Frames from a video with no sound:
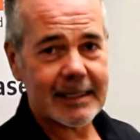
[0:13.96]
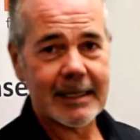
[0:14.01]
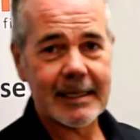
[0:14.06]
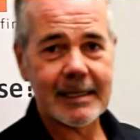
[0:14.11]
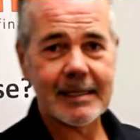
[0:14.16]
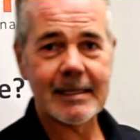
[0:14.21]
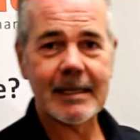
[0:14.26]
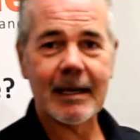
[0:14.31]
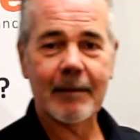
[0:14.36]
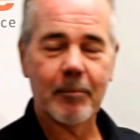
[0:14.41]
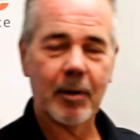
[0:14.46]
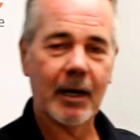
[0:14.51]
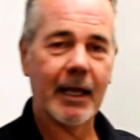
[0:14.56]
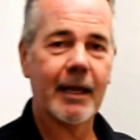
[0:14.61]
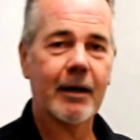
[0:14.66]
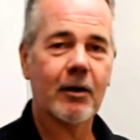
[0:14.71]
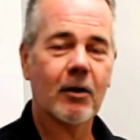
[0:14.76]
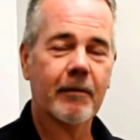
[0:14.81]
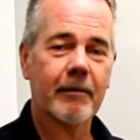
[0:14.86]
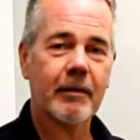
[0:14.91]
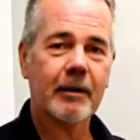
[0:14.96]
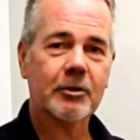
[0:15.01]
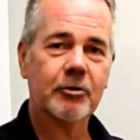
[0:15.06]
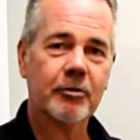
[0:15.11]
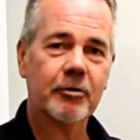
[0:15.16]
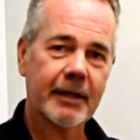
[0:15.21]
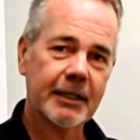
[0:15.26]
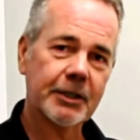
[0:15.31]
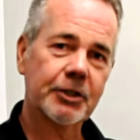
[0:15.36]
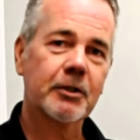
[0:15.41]
is a blend of the
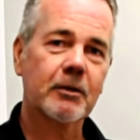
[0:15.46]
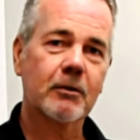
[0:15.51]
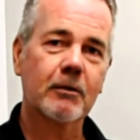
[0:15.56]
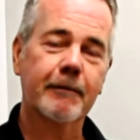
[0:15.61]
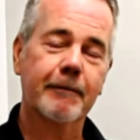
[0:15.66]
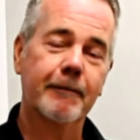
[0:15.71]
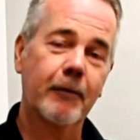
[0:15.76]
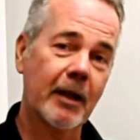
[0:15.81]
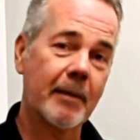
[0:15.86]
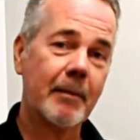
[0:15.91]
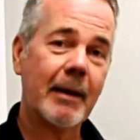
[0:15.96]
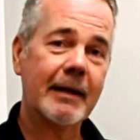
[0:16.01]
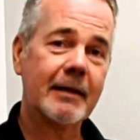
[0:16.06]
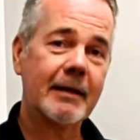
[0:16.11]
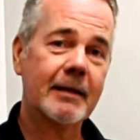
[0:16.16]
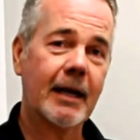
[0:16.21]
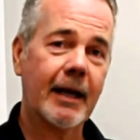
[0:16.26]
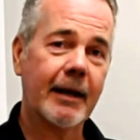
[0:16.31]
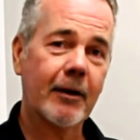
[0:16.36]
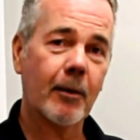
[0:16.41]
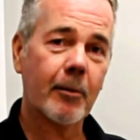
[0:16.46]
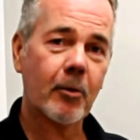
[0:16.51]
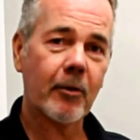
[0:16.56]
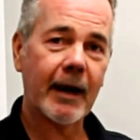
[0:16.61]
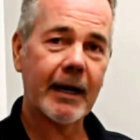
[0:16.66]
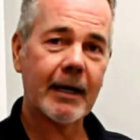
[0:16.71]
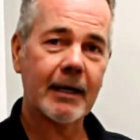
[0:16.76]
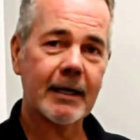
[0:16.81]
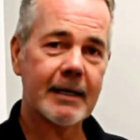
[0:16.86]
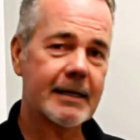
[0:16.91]
traditional fully maintained
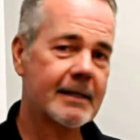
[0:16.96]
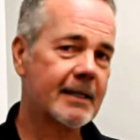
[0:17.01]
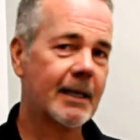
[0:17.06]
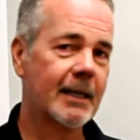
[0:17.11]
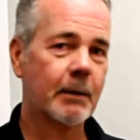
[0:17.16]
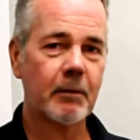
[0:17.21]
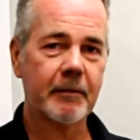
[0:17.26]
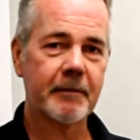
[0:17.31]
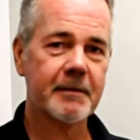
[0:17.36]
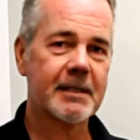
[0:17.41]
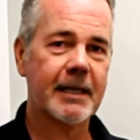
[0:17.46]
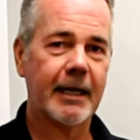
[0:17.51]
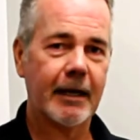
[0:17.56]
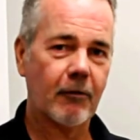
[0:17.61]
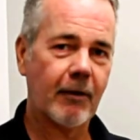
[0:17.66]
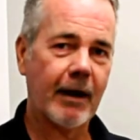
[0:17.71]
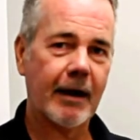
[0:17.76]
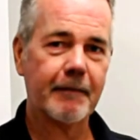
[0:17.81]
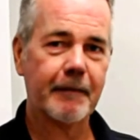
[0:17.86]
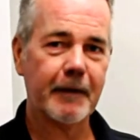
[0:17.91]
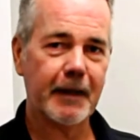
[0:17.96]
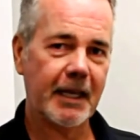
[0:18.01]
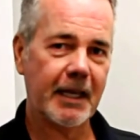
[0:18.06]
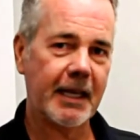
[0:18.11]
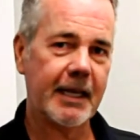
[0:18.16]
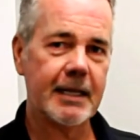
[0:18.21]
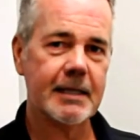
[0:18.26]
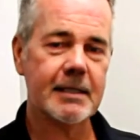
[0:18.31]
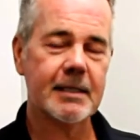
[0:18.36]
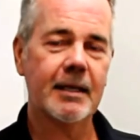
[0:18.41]
operating lease that we've seen around for
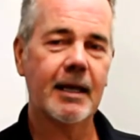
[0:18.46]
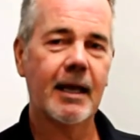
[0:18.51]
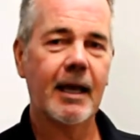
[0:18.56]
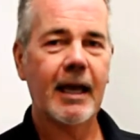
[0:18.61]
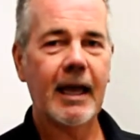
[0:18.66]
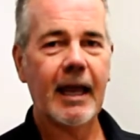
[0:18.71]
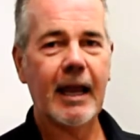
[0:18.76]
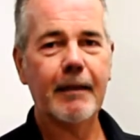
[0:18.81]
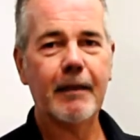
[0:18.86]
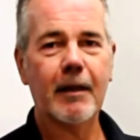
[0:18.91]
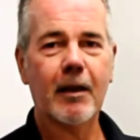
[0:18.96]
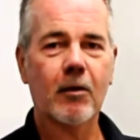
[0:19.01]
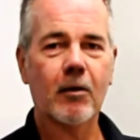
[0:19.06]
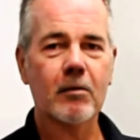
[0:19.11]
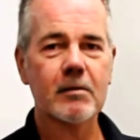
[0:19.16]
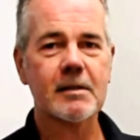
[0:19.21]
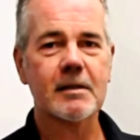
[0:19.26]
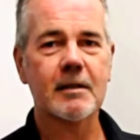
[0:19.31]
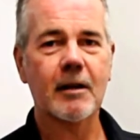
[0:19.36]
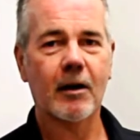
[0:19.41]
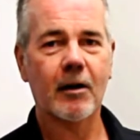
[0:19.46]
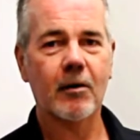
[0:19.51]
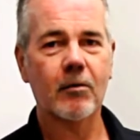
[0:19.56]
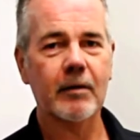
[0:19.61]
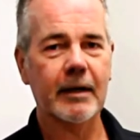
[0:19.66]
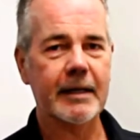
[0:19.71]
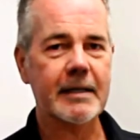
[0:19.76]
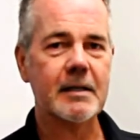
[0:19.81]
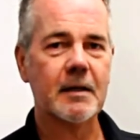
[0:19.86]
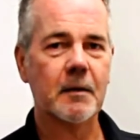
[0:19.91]
years and the old style
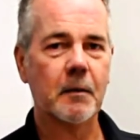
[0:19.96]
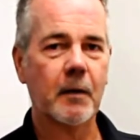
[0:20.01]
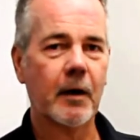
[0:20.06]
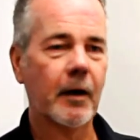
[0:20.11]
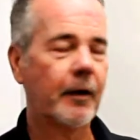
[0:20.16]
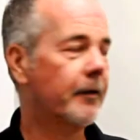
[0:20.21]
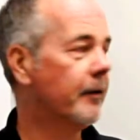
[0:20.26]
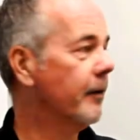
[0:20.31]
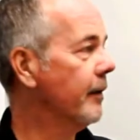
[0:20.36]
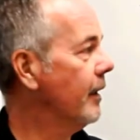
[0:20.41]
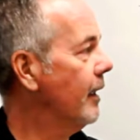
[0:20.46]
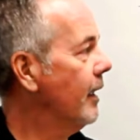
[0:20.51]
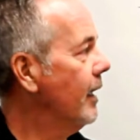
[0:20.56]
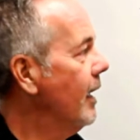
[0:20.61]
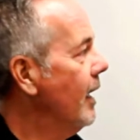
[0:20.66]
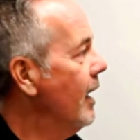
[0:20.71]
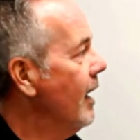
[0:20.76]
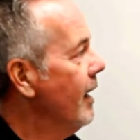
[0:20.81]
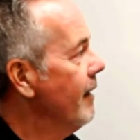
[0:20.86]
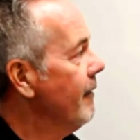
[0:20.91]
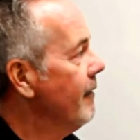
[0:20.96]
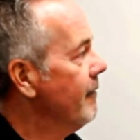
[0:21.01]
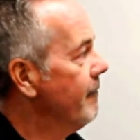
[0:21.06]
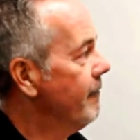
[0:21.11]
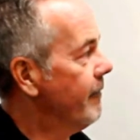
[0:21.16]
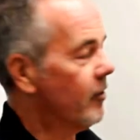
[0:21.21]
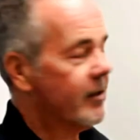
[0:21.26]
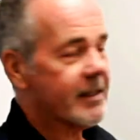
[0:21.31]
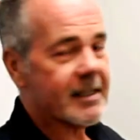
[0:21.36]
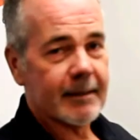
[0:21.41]
lease to own.
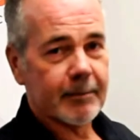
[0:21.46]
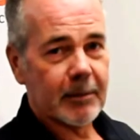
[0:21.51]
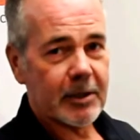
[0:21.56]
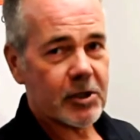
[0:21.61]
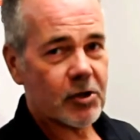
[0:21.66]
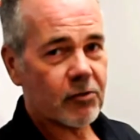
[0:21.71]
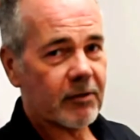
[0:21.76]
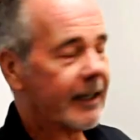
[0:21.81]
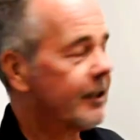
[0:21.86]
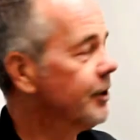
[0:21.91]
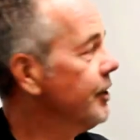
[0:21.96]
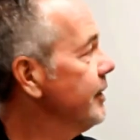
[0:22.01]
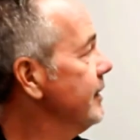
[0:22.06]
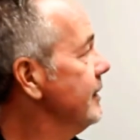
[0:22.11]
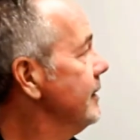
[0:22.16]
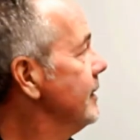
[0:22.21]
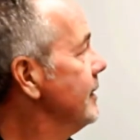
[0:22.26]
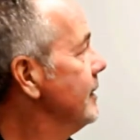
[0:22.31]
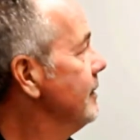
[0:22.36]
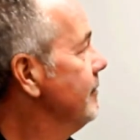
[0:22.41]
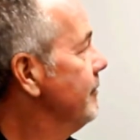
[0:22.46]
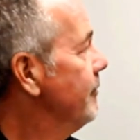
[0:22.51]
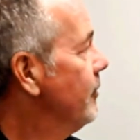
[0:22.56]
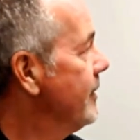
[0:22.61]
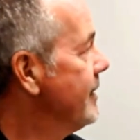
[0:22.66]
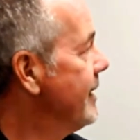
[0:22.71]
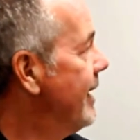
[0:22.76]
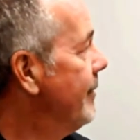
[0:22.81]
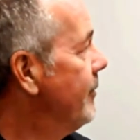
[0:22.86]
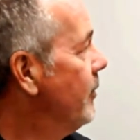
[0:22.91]
Very similar structures. For
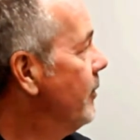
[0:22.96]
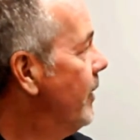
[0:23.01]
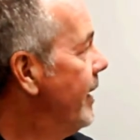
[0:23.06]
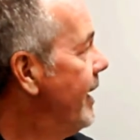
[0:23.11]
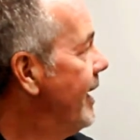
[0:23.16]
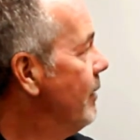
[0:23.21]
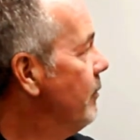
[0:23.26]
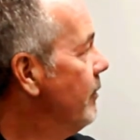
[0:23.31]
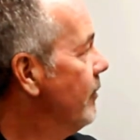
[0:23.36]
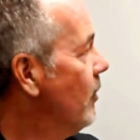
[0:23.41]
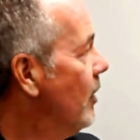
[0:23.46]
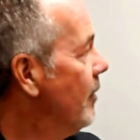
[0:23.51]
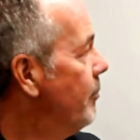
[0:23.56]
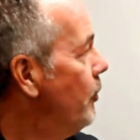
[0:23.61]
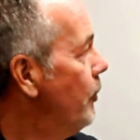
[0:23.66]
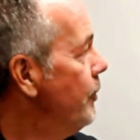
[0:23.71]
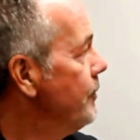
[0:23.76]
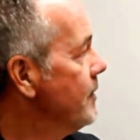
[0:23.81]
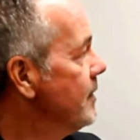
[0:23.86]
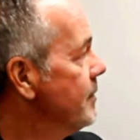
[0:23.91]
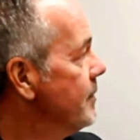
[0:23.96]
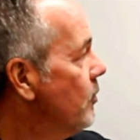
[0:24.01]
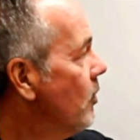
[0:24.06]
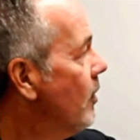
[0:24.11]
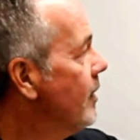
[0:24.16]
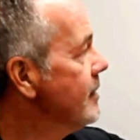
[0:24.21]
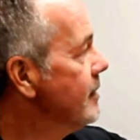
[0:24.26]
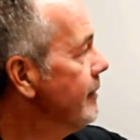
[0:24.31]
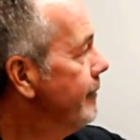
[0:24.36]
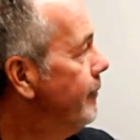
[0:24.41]
example, here we've got a purchase
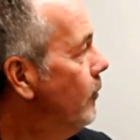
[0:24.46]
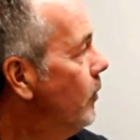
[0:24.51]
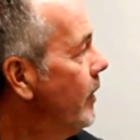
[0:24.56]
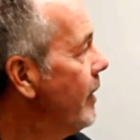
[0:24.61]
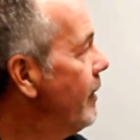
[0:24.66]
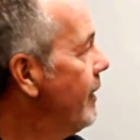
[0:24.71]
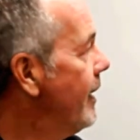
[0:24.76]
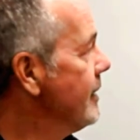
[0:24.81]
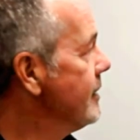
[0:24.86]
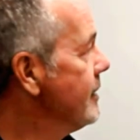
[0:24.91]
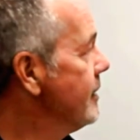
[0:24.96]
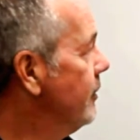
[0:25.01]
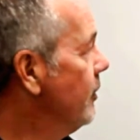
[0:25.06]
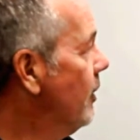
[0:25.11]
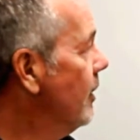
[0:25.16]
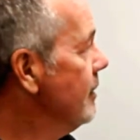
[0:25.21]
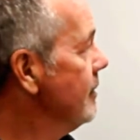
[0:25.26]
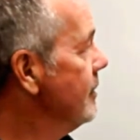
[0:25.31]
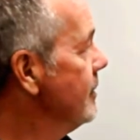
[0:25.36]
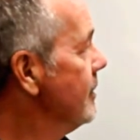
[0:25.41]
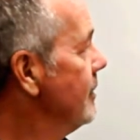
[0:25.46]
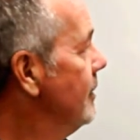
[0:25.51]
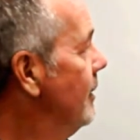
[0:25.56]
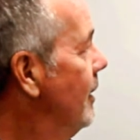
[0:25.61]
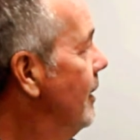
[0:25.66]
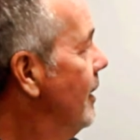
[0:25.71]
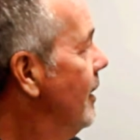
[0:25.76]
price of $40,000.